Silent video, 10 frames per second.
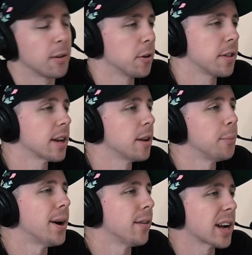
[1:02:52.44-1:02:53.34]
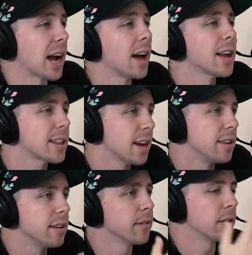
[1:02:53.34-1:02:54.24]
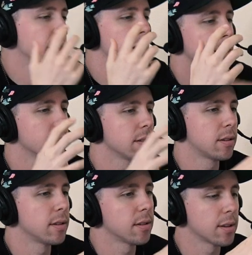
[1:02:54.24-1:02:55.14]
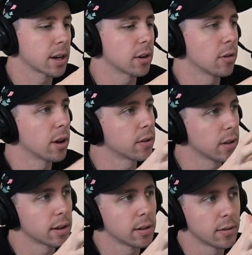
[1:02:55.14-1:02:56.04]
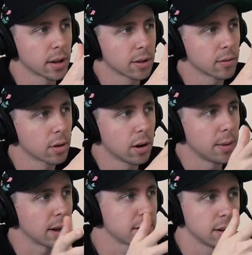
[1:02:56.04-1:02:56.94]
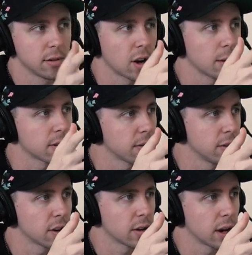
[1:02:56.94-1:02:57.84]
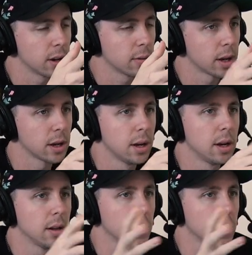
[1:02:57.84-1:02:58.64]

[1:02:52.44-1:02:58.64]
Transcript: Uh, we were thinking about like I like the idea of getting since it's like a creative collective, like we're all bouncing jobs off each other anyway. Yeah.